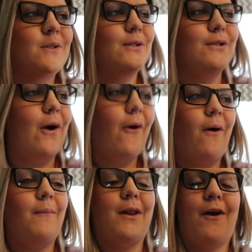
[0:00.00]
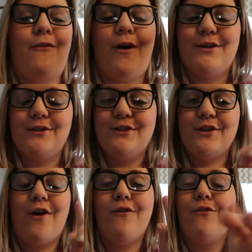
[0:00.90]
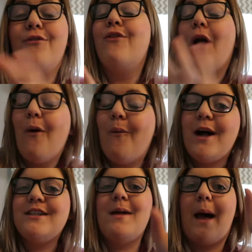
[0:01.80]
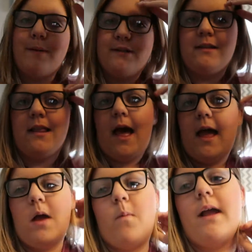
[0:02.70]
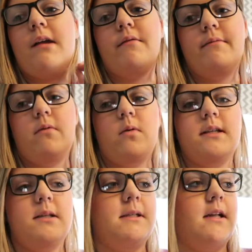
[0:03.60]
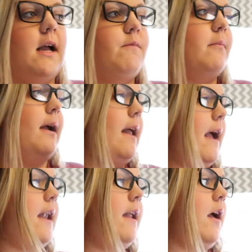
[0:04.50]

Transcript: So I'm gonna go watch some episodes of that and wait for it to be time for my dad to